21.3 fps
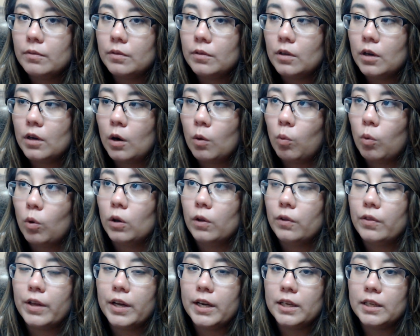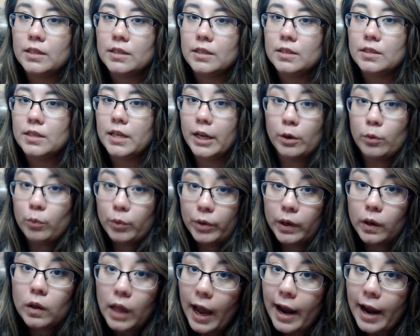a world that is in
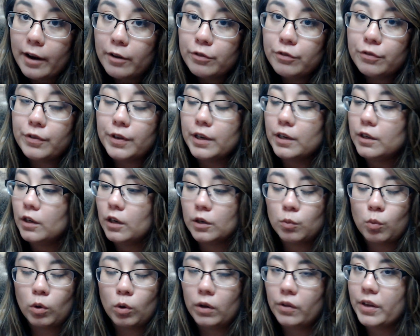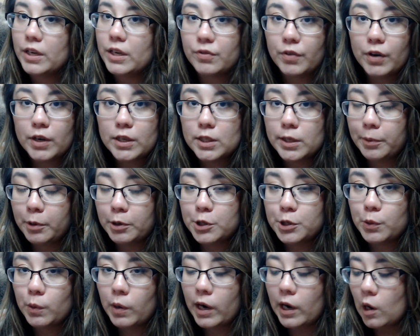real life, a world that is very similar
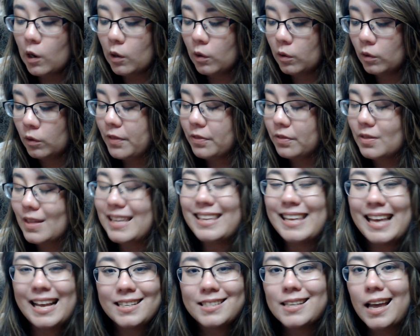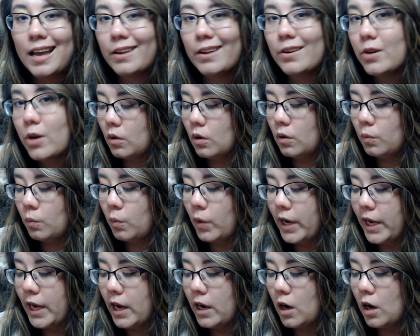to our own, yes and no. We
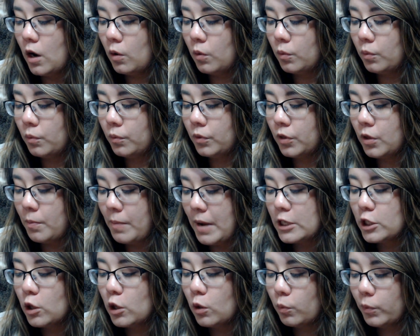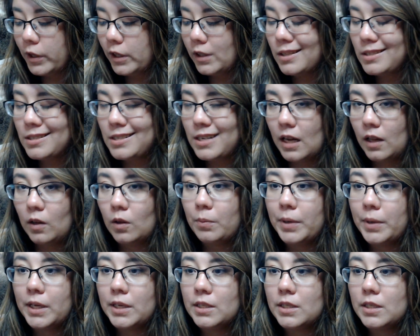get the magical realist
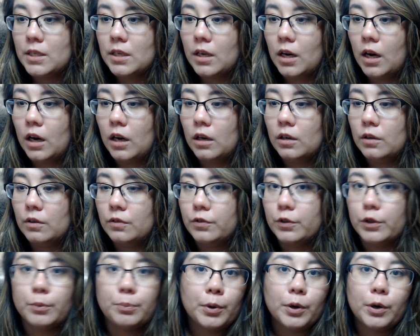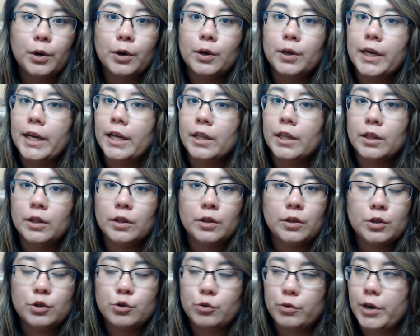element of the bird and
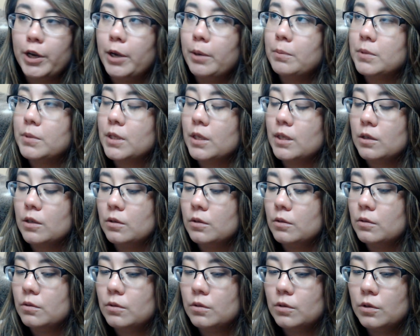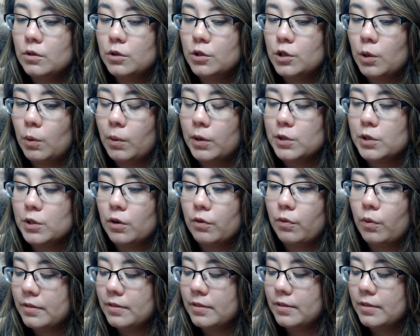the dreams and so on and so
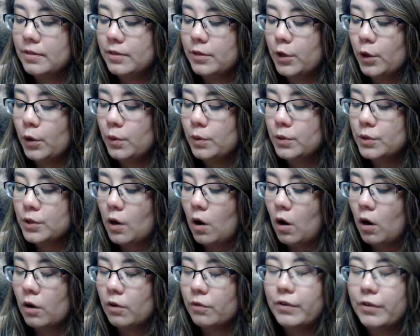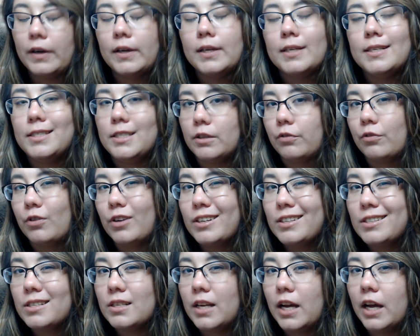forth. Those are very
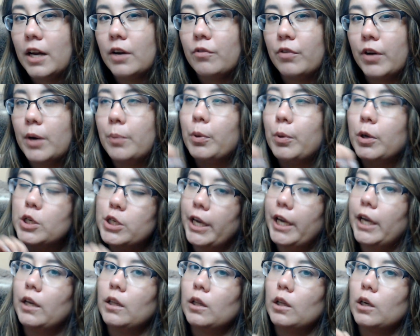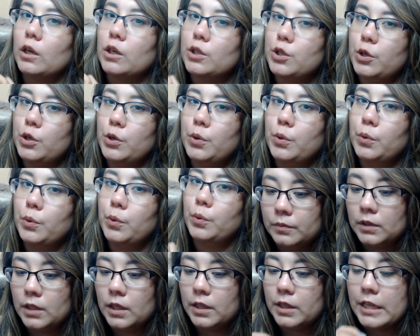different and very particular
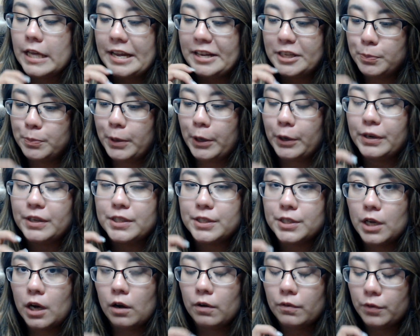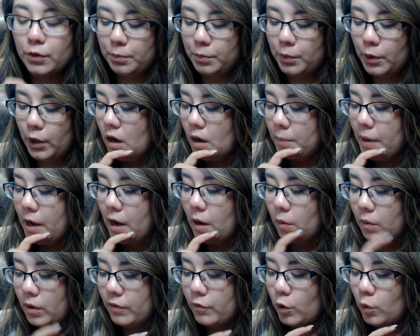to the experience of the book.
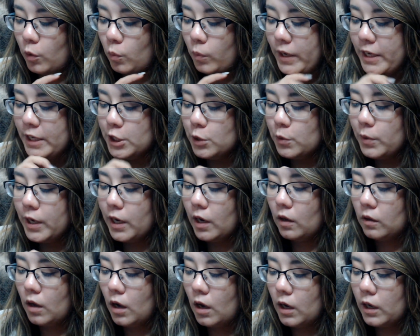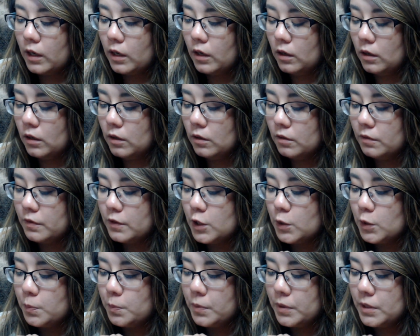However, we do get a lot of
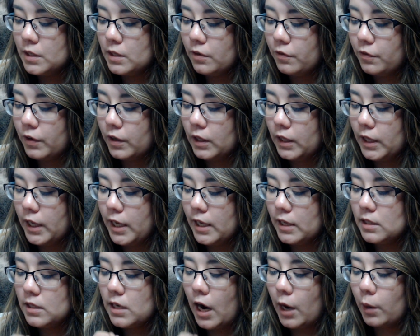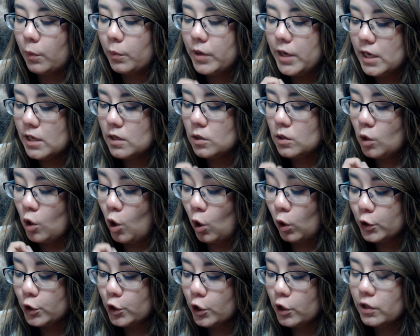specifically Taiwanese
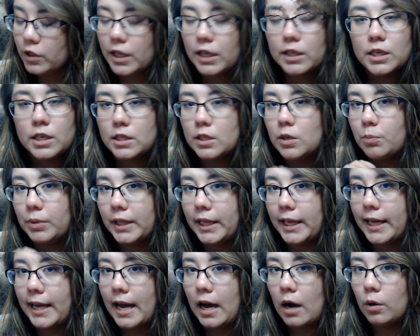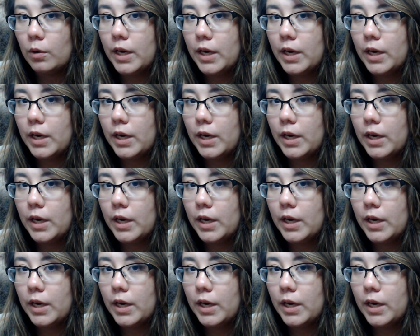culture that doesn't play out